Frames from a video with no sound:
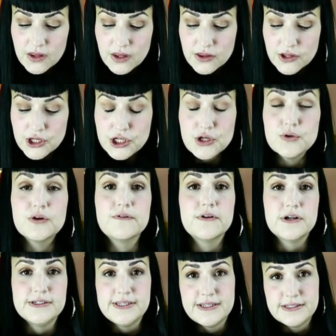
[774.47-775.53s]
the
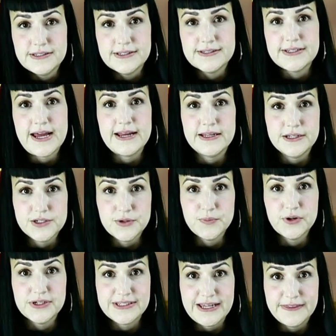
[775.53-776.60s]
universe has decided to
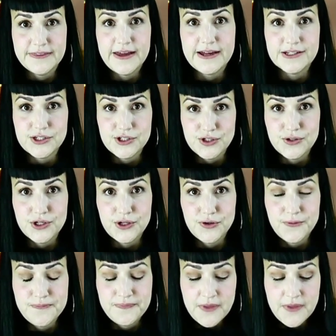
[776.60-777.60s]
present that to you.